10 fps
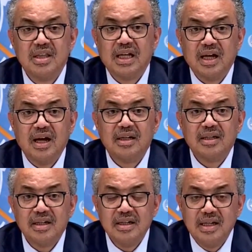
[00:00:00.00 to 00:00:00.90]
that
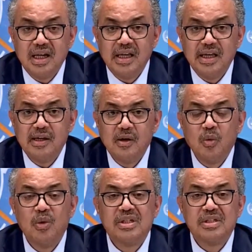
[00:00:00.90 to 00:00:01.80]
are
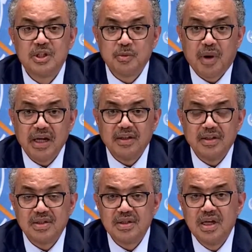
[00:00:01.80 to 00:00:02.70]
dealing with
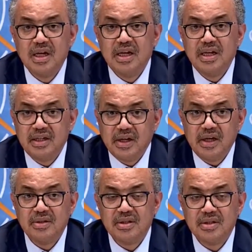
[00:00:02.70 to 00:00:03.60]
spikes in
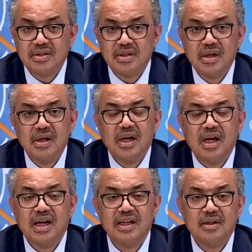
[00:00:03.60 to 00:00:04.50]
cases
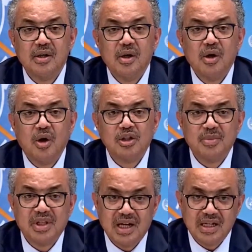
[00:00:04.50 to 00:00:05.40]
and
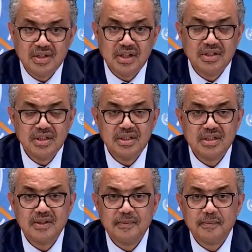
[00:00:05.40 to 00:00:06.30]

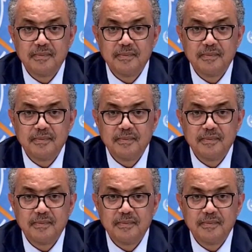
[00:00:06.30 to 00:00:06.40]
hospitalizations.